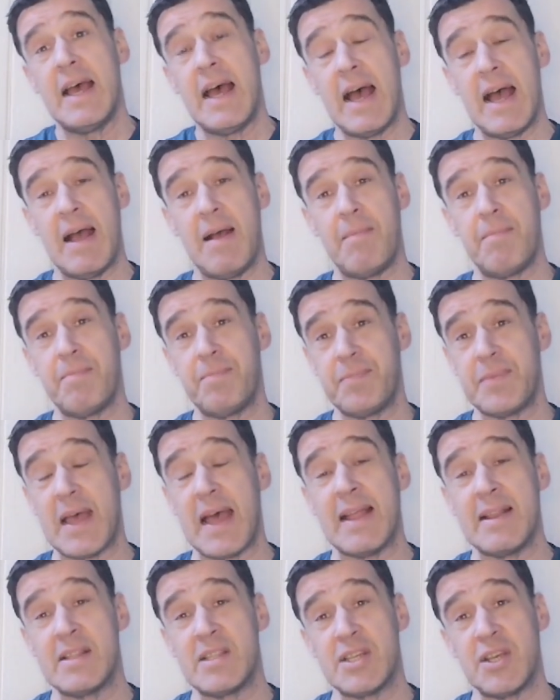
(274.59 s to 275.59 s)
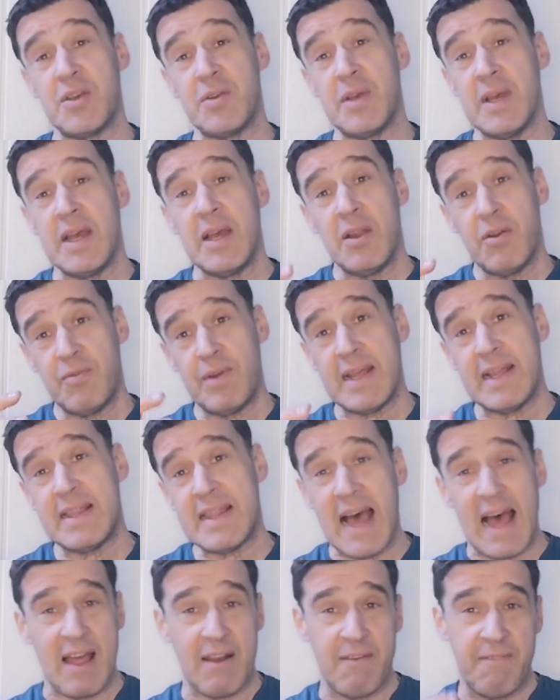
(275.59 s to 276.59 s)
and to
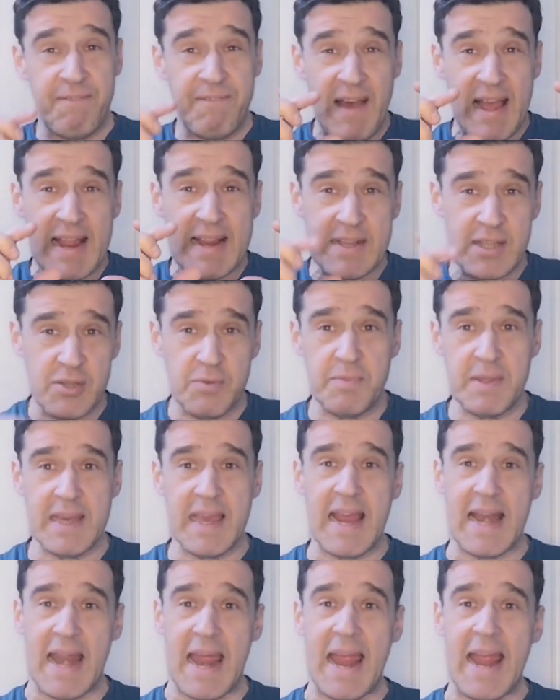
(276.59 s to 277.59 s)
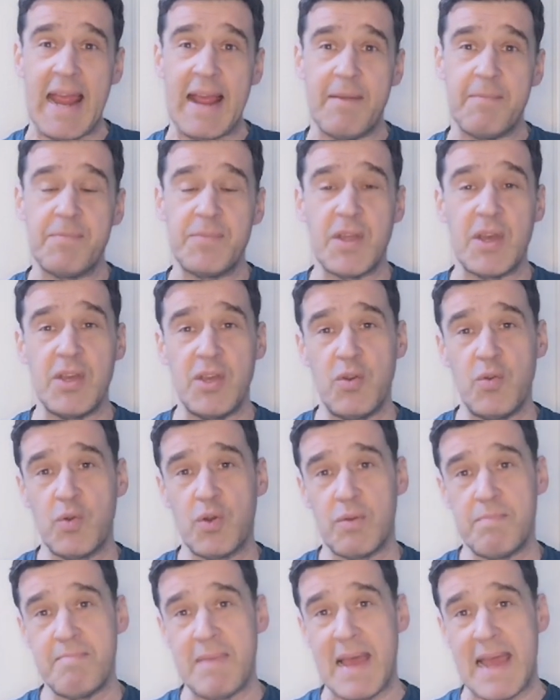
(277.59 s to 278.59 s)
read that and find something in it that you
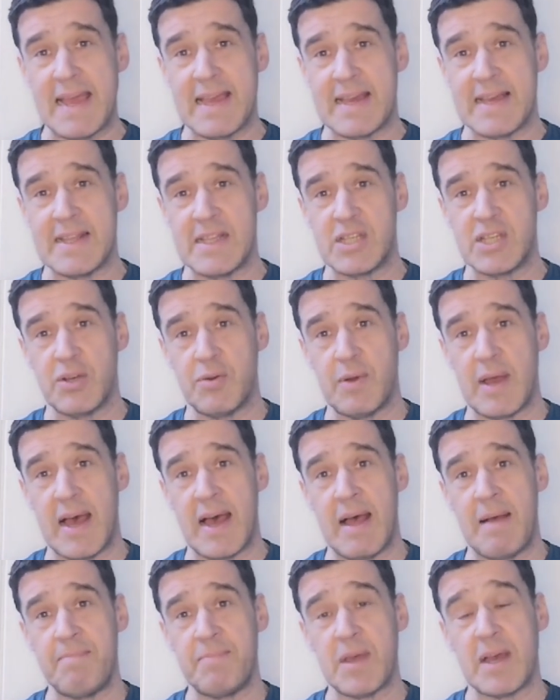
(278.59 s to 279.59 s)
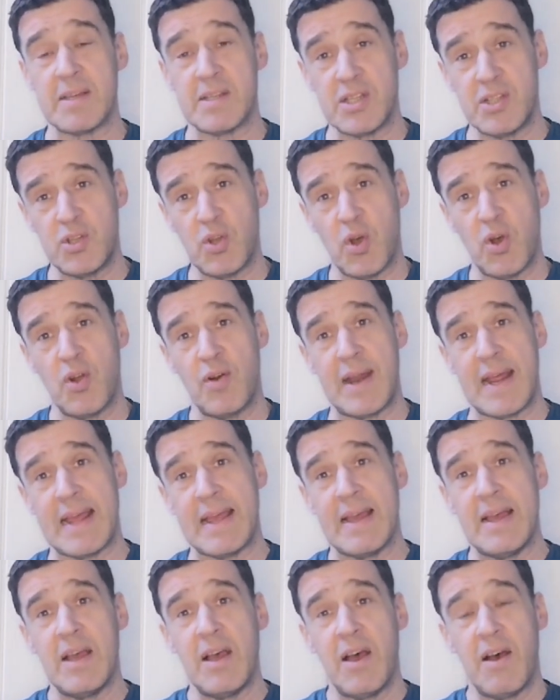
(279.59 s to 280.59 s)
could make into a
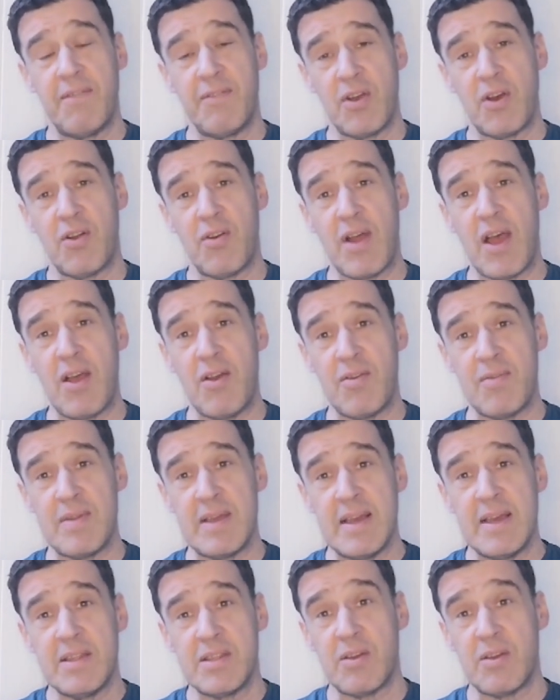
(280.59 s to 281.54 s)
story of your own.